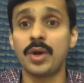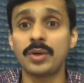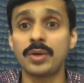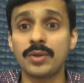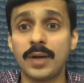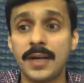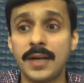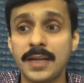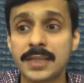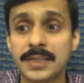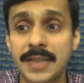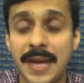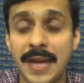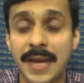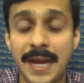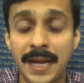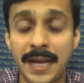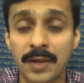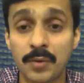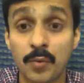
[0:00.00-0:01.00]
to
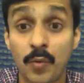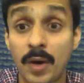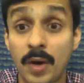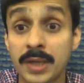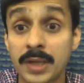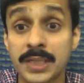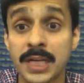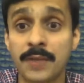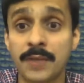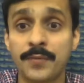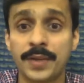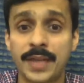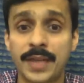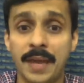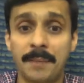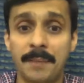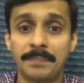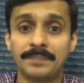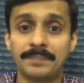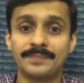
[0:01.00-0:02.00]
understand what's in it for
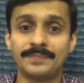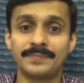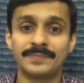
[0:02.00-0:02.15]
them.